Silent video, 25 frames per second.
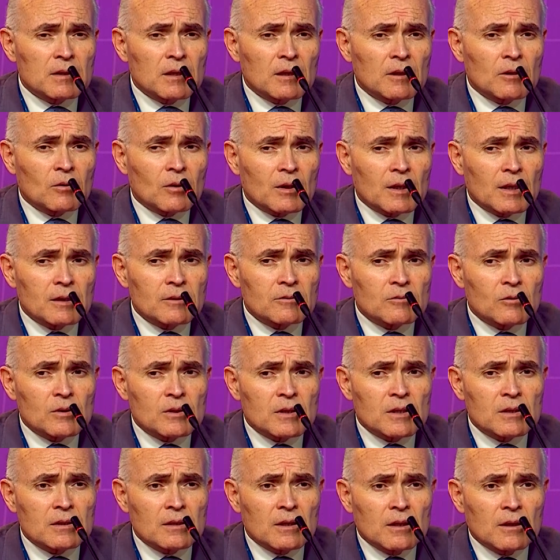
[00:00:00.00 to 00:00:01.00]
APEC for
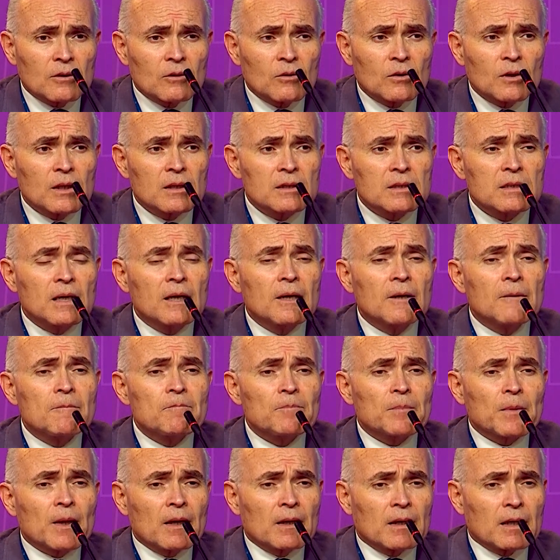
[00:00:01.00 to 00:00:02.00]
the People. That's an
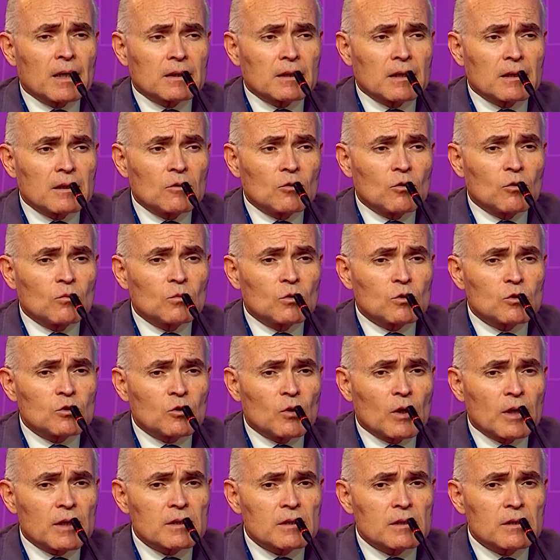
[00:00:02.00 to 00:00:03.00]
initiative of the
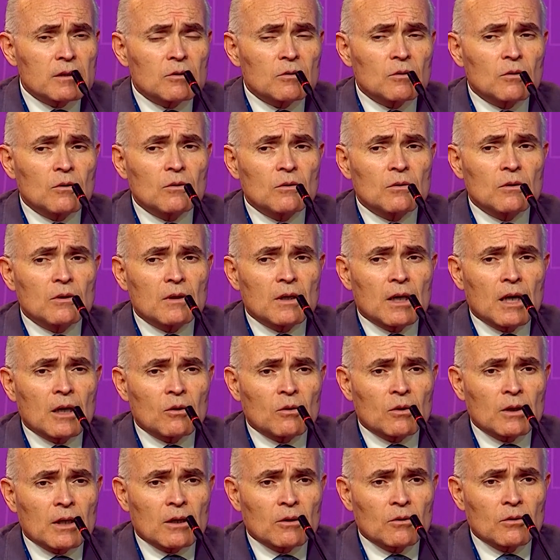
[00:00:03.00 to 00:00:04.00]
Ministry of Foreign Affairs
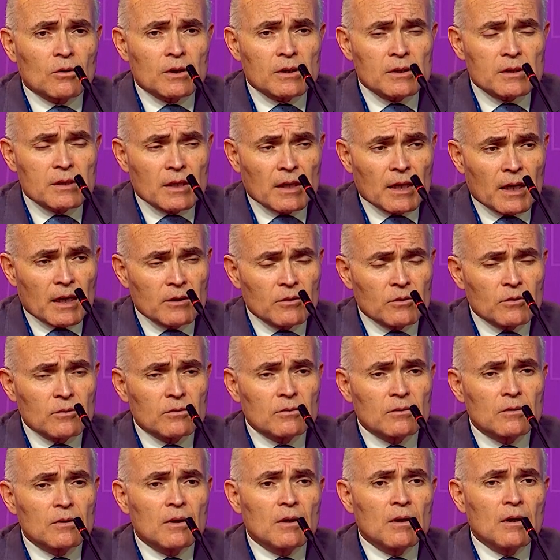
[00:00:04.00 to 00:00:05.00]
that has been
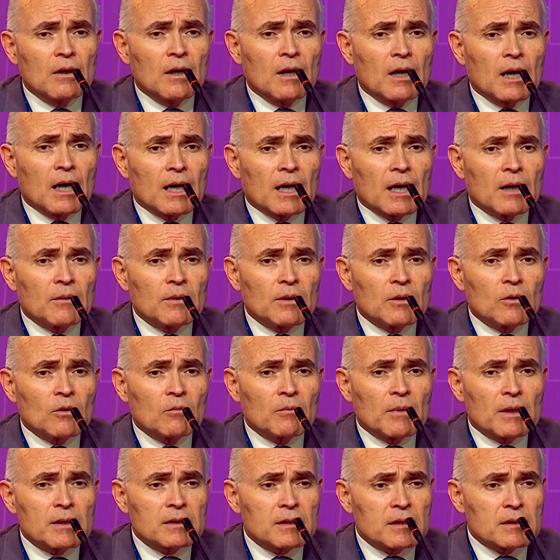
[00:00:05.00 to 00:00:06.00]
particularly successful throughout
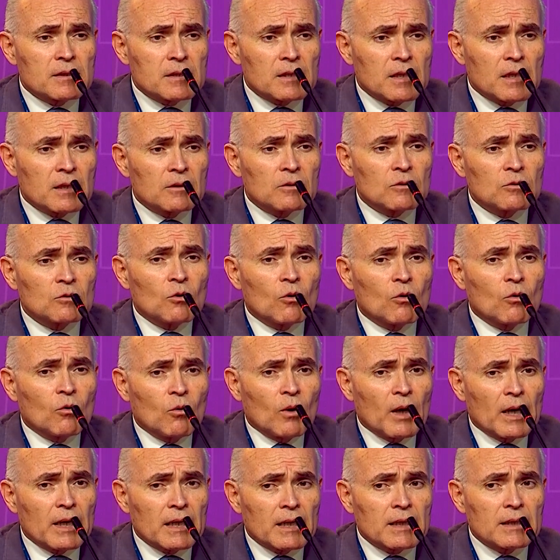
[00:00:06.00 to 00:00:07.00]
this year.
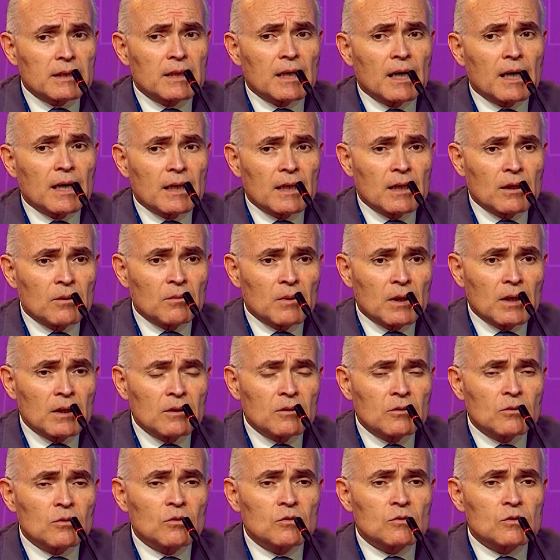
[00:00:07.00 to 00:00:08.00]
There have been
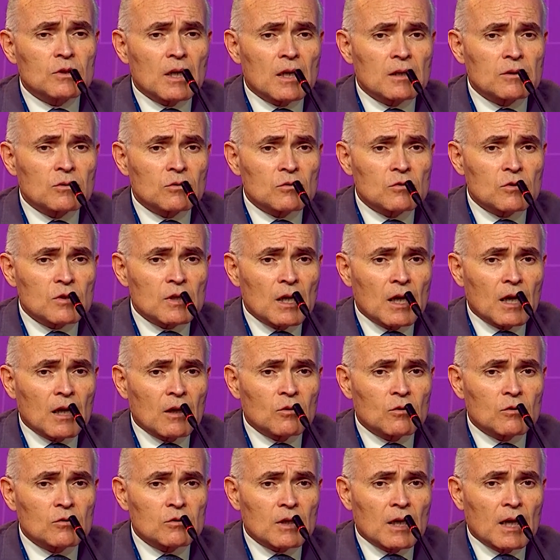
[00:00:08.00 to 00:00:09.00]
over
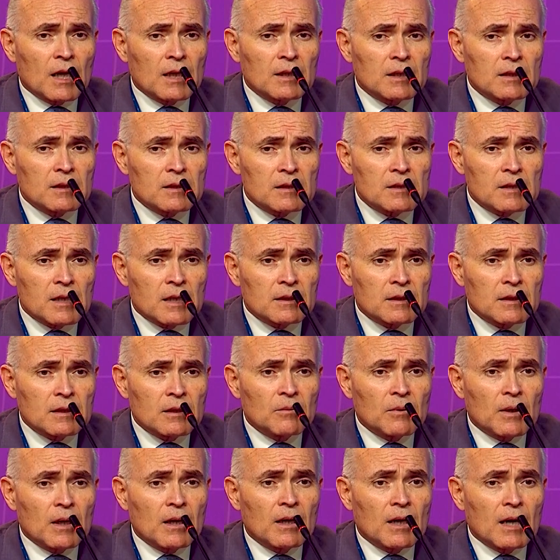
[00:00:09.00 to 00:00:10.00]
140 events
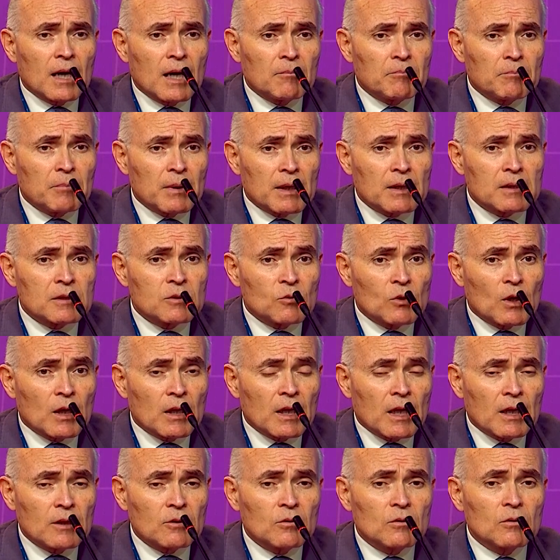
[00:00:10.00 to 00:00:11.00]
related
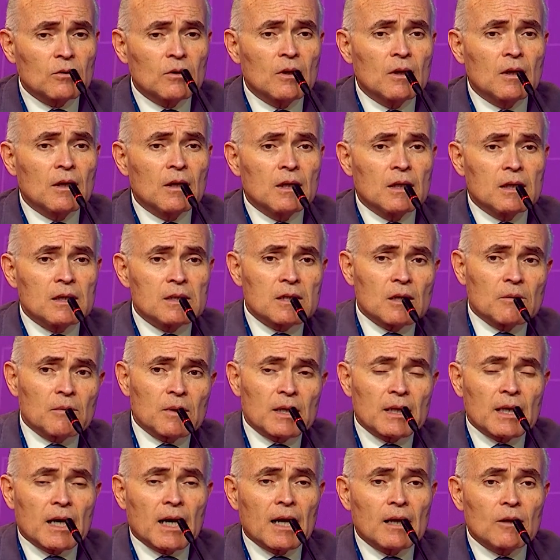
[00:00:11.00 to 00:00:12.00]
to the
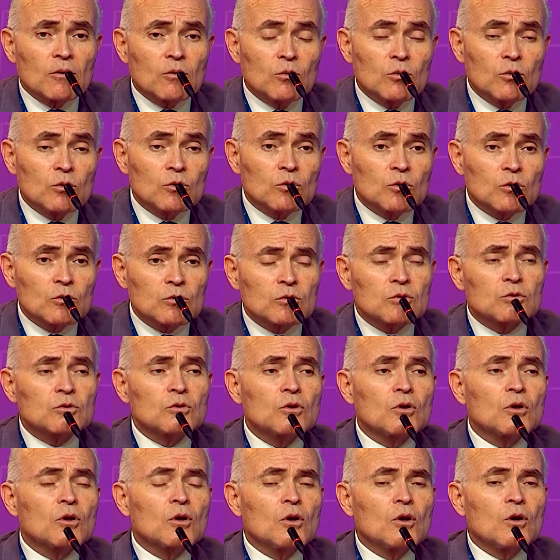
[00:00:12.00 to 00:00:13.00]
Citizen for the
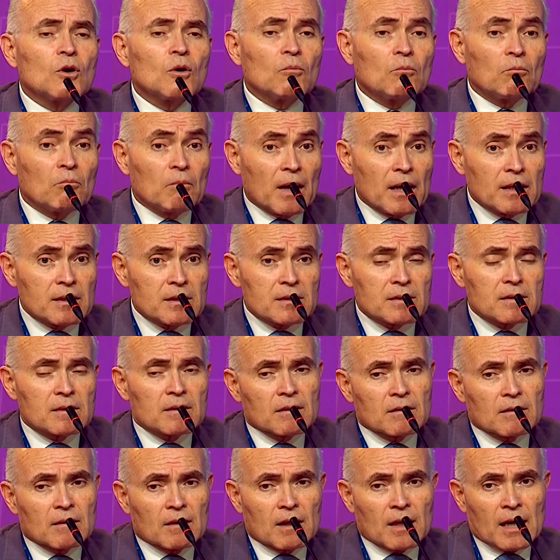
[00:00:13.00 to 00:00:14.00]
People,
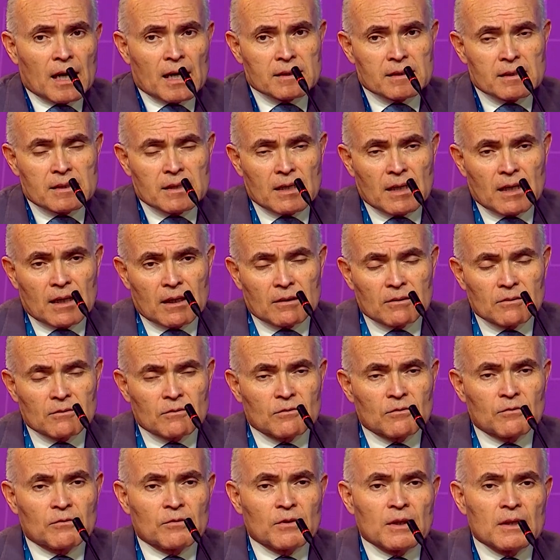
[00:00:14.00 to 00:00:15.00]
and there will be
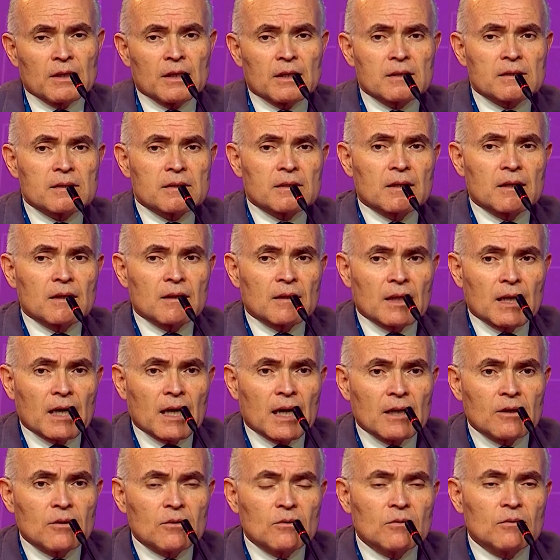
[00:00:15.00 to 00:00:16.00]
some more